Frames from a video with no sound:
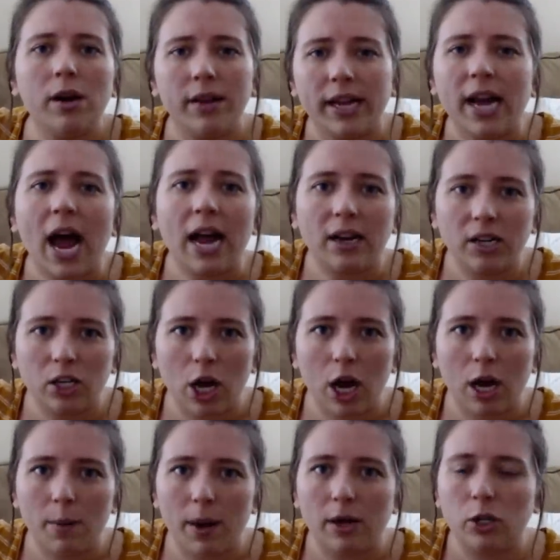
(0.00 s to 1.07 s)
Like, I could
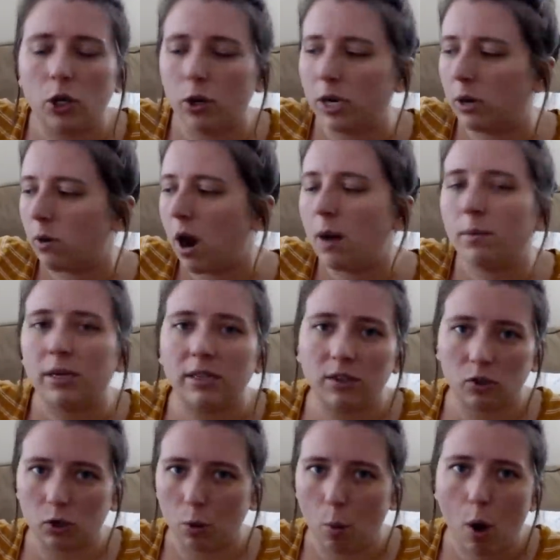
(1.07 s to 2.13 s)
talk about Tony
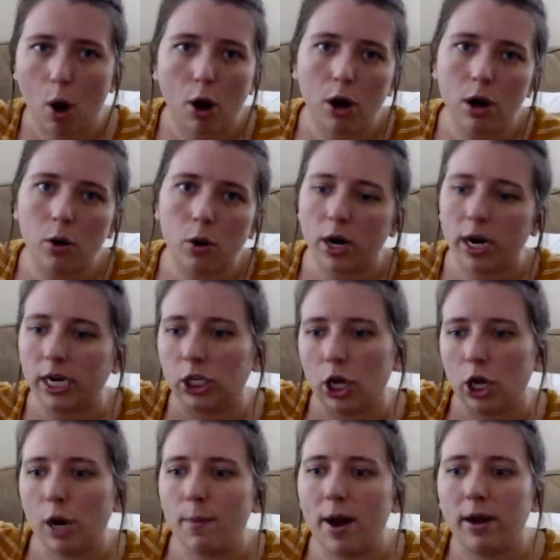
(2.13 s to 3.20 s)
Robbins tomorrow, or I could
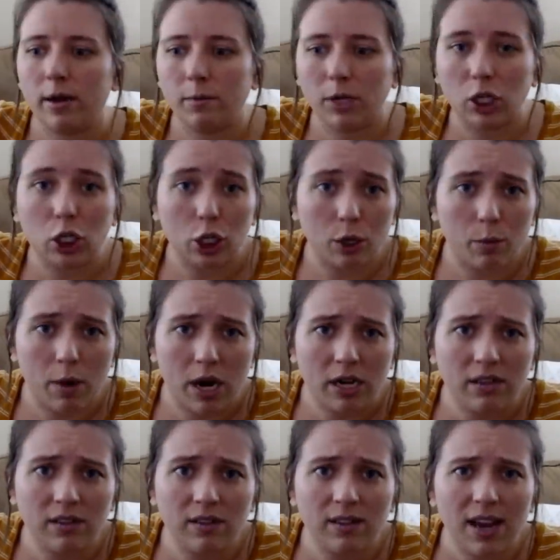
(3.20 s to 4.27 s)
talk about him in two
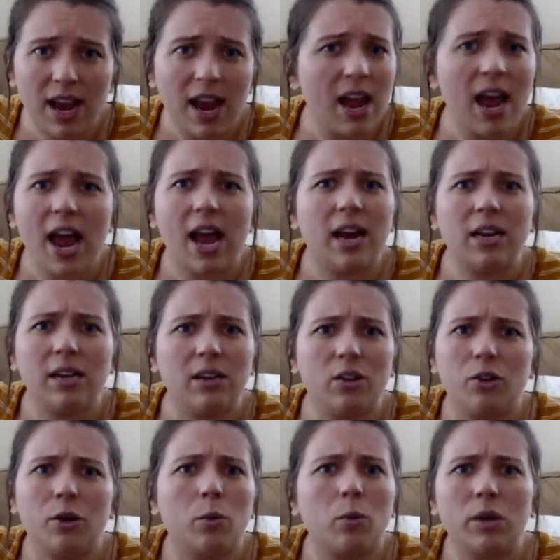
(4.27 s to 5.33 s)
months, and
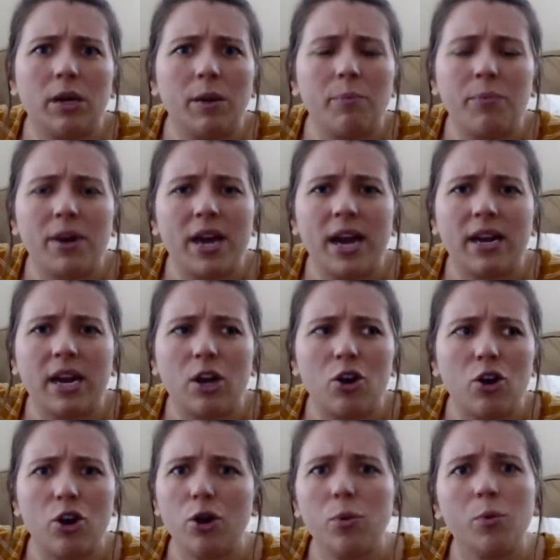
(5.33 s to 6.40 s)
there wouldn't be any
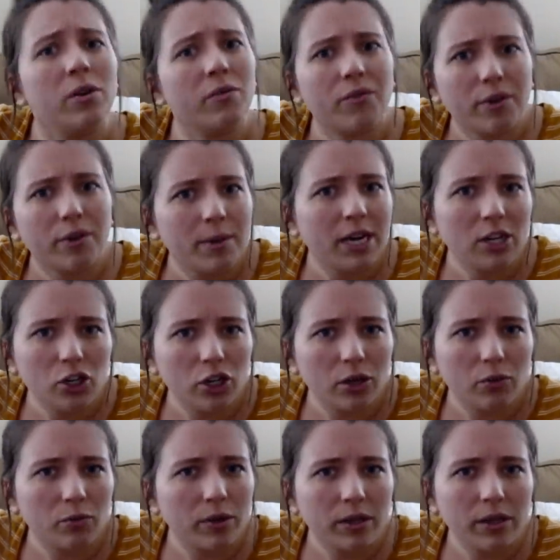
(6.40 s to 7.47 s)
new
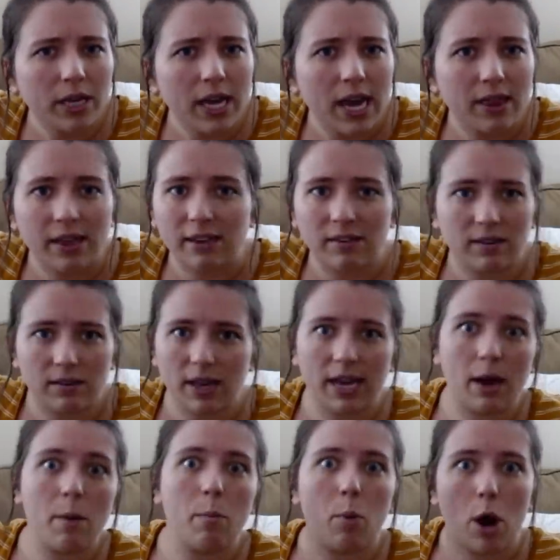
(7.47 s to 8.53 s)
information, really, unless,
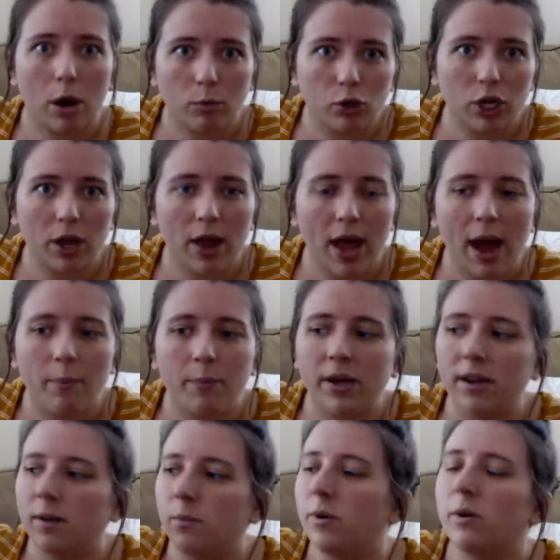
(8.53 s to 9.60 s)
like, a bombshell
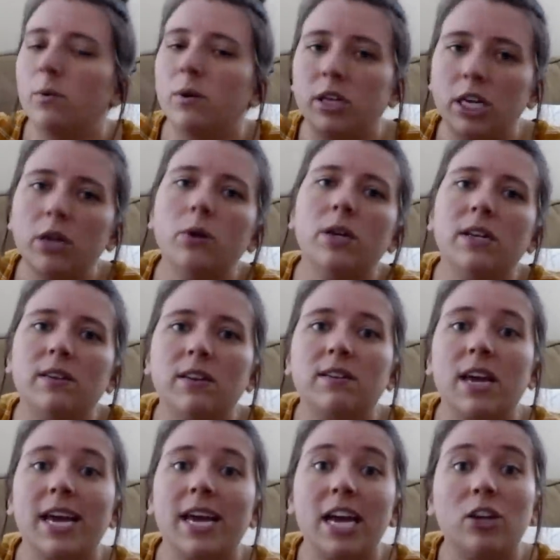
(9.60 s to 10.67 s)
happened. But with cuties, it's
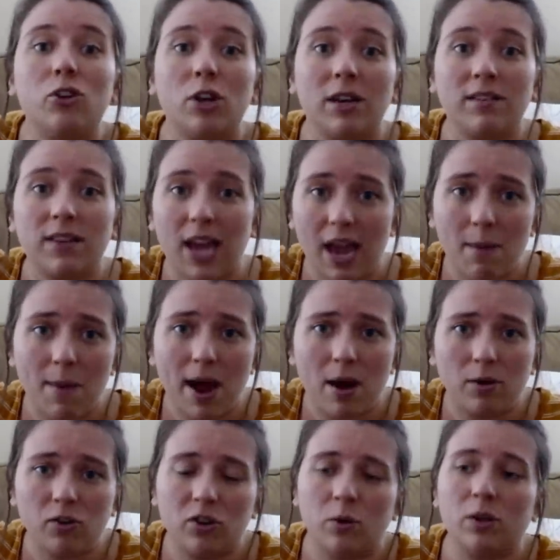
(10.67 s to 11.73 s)
like, it just came
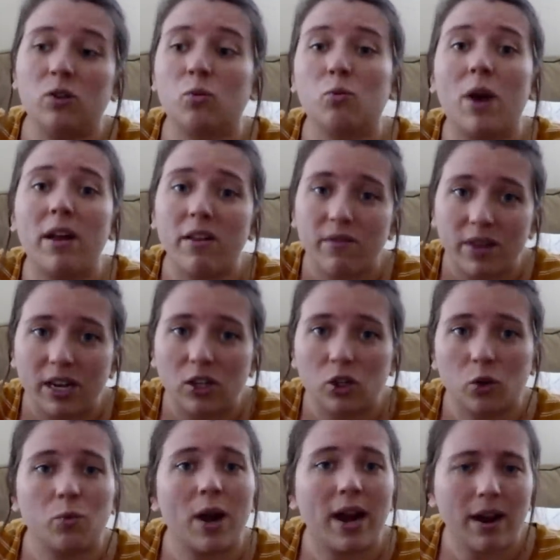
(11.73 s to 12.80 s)
out, so it's relevant
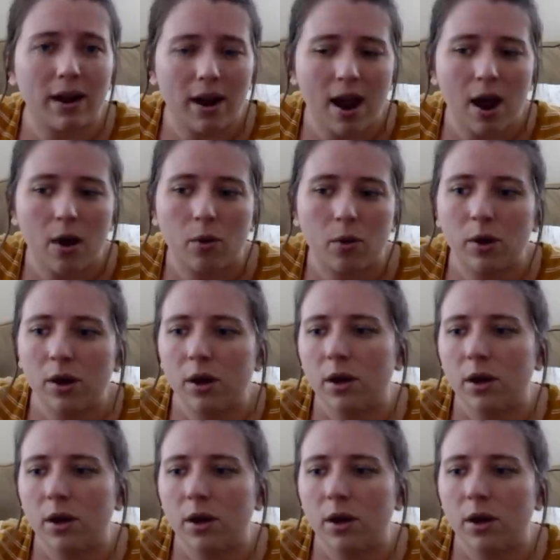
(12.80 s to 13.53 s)
to right now.